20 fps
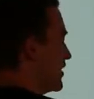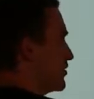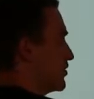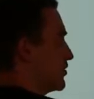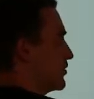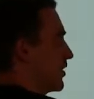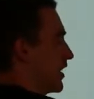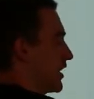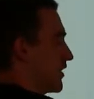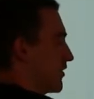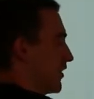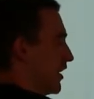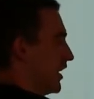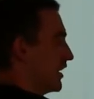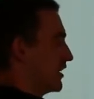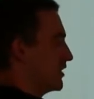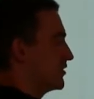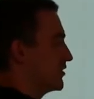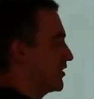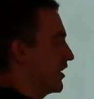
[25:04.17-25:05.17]
issue like
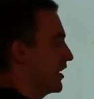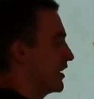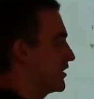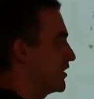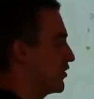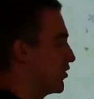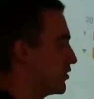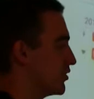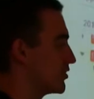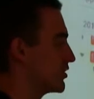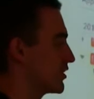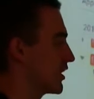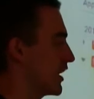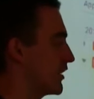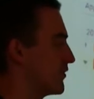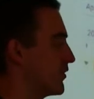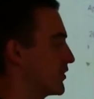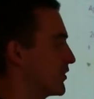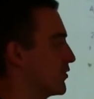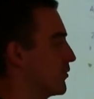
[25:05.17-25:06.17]
that and say, urgent, got
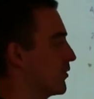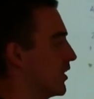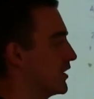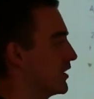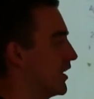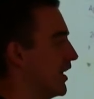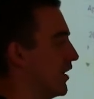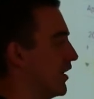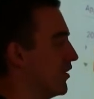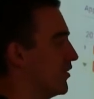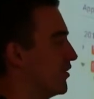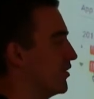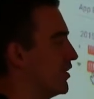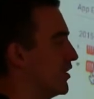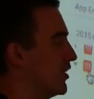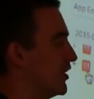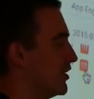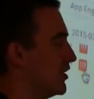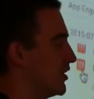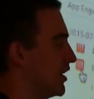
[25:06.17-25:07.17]
to fix it right now.
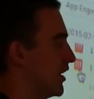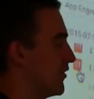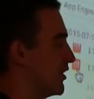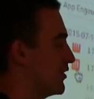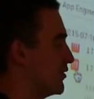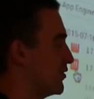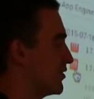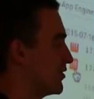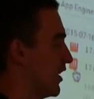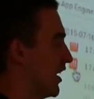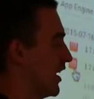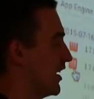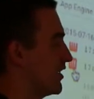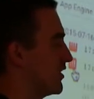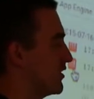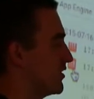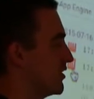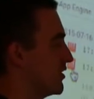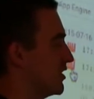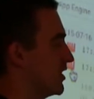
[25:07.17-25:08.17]
And then you say,
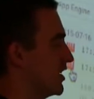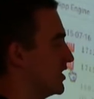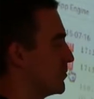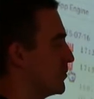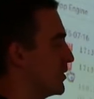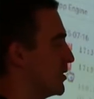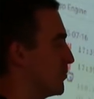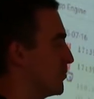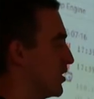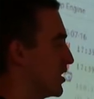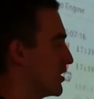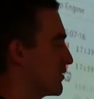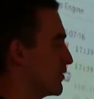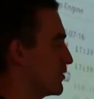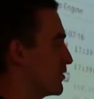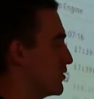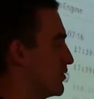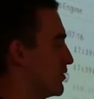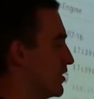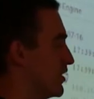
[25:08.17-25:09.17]
it's been a bug for
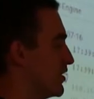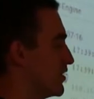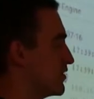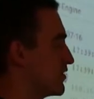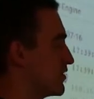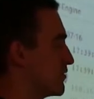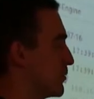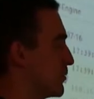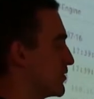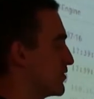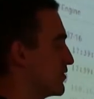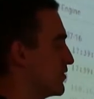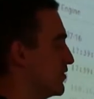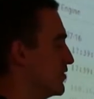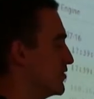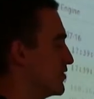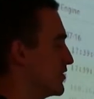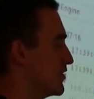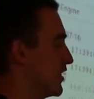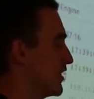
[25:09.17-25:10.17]
two years. It wasn't
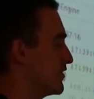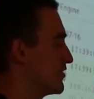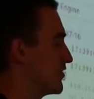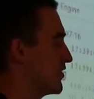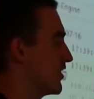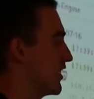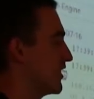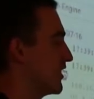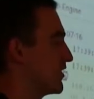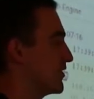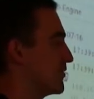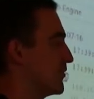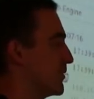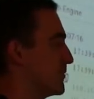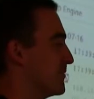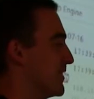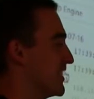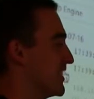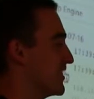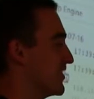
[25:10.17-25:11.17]
urgent yesterday.
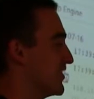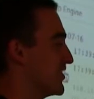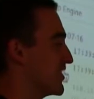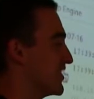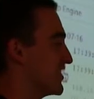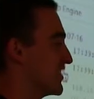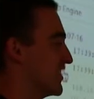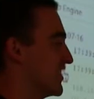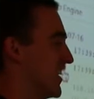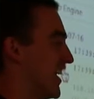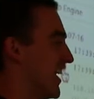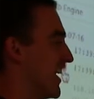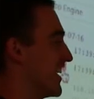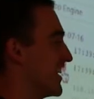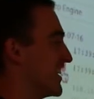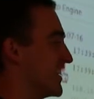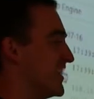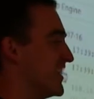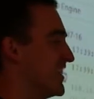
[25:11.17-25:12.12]
What made it urgent today?